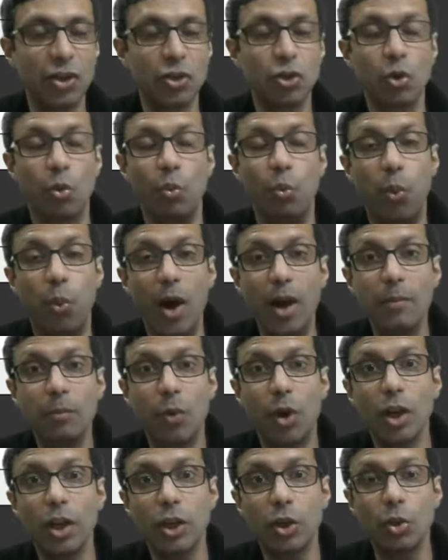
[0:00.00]
So one
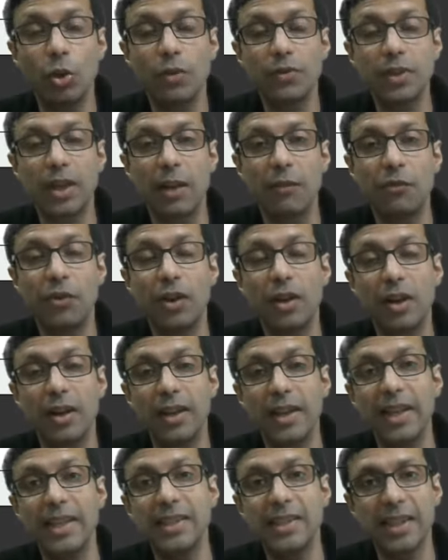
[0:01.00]
molecule of sulfur
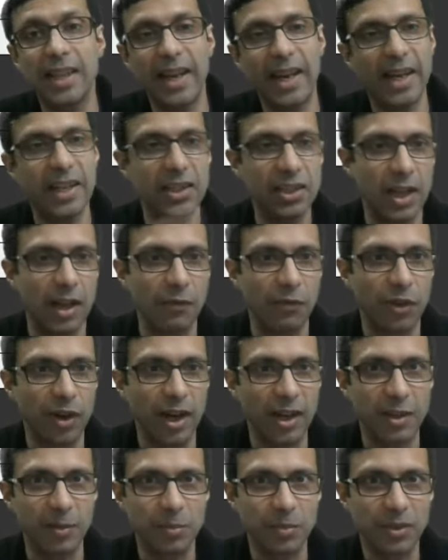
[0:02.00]
contains eight sulfur
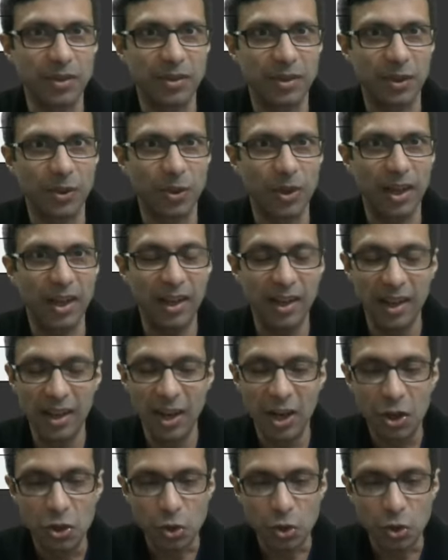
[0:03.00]
atoms, okay?